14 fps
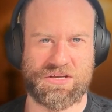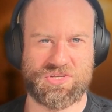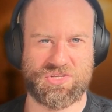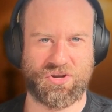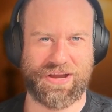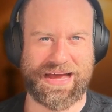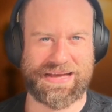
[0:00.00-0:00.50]

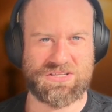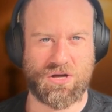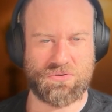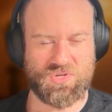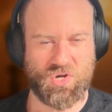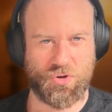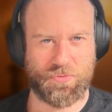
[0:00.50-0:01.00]
So as I
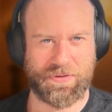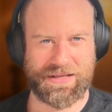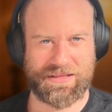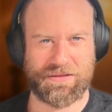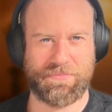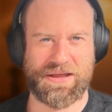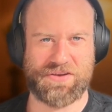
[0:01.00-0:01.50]
was
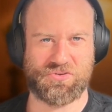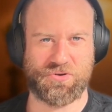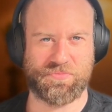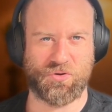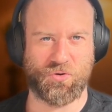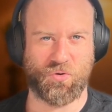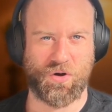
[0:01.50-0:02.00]
opening the
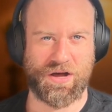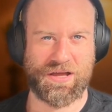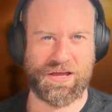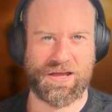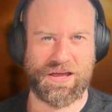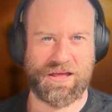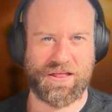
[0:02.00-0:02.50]
bedroom door,
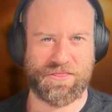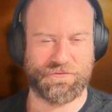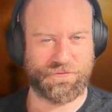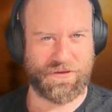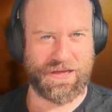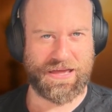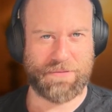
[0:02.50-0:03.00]
the
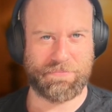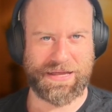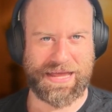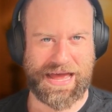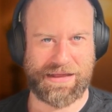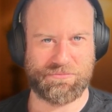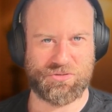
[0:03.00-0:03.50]
fear
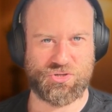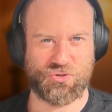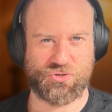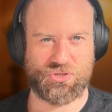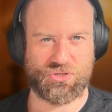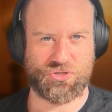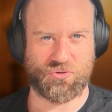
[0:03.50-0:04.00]
became
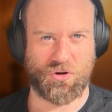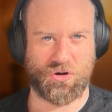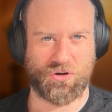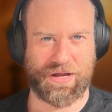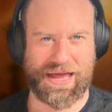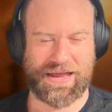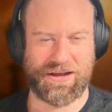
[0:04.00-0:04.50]
too
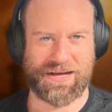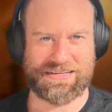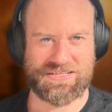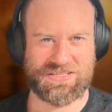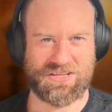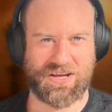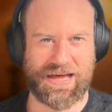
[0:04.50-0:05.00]
strong, and I
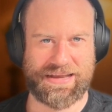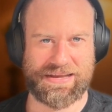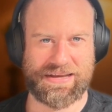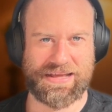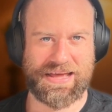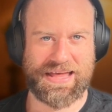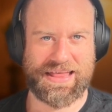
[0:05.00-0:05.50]

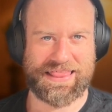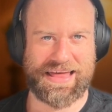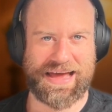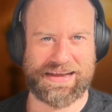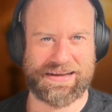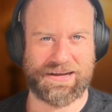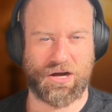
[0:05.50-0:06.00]
decided
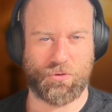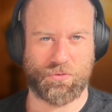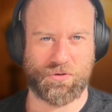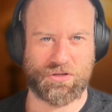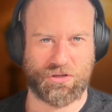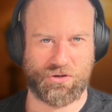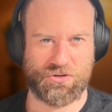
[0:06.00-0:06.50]
that I
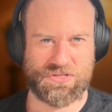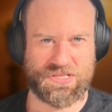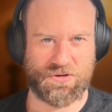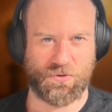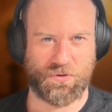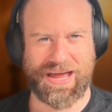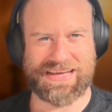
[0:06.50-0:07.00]
would close
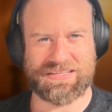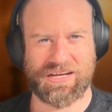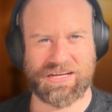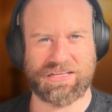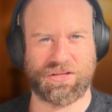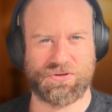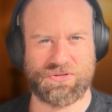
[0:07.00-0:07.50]
the door. As
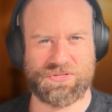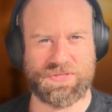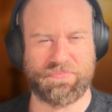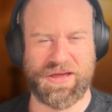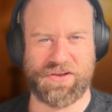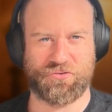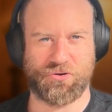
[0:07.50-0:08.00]
I closed
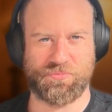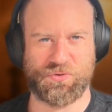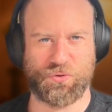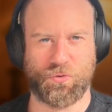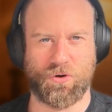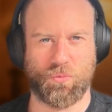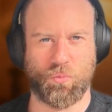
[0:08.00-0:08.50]
the bedroom
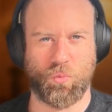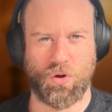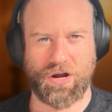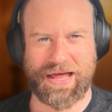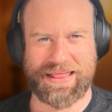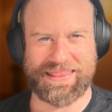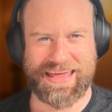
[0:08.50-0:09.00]
door,
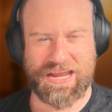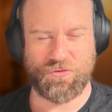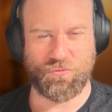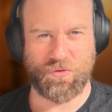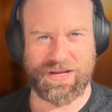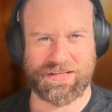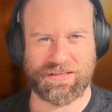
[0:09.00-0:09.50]
what I
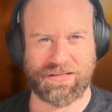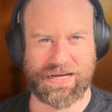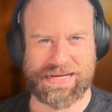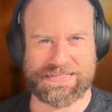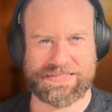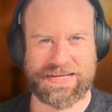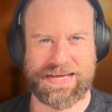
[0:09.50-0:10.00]
then
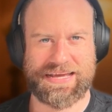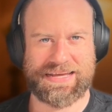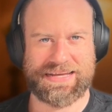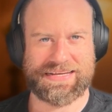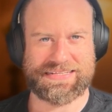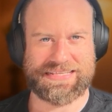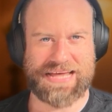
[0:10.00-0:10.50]
realized
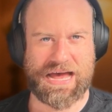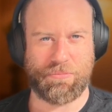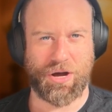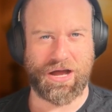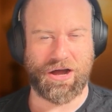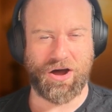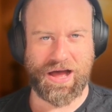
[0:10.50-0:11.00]
is that
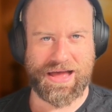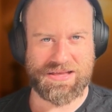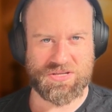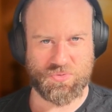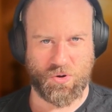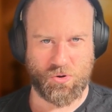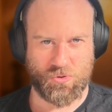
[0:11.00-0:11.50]
my
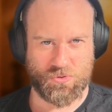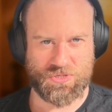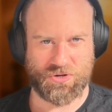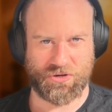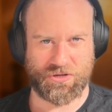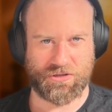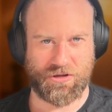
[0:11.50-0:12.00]
eyes were
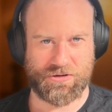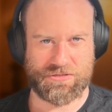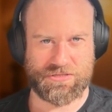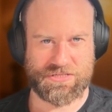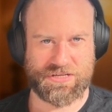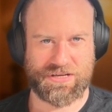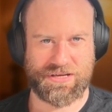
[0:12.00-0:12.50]
also
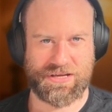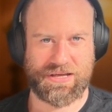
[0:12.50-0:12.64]
closed.